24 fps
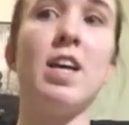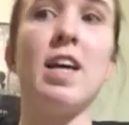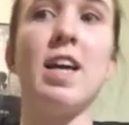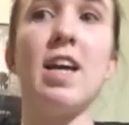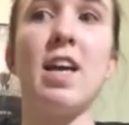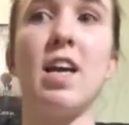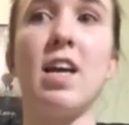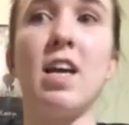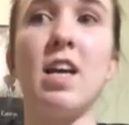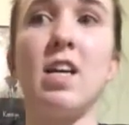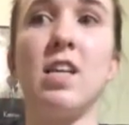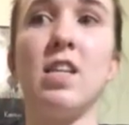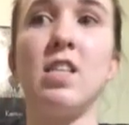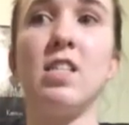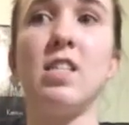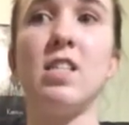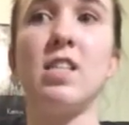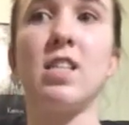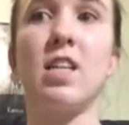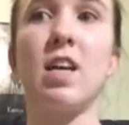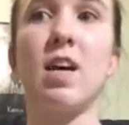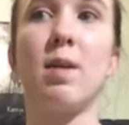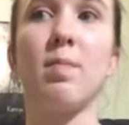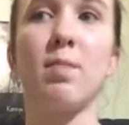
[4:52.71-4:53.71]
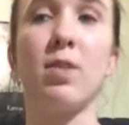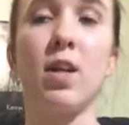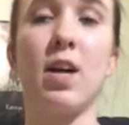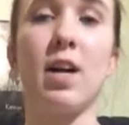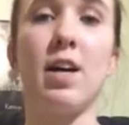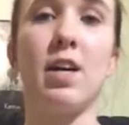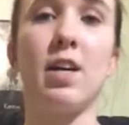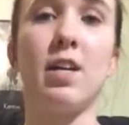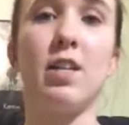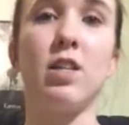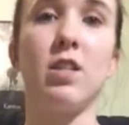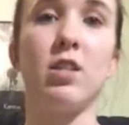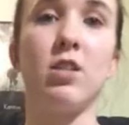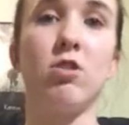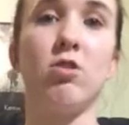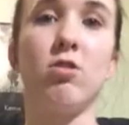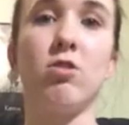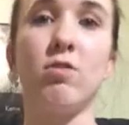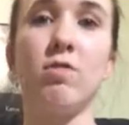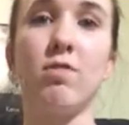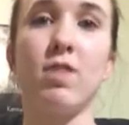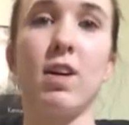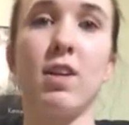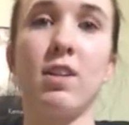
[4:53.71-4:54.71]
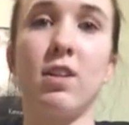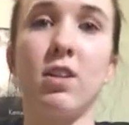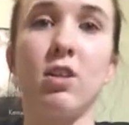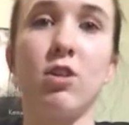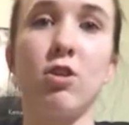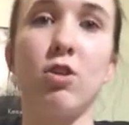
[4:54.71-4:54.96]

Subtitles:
And I'm glad she finally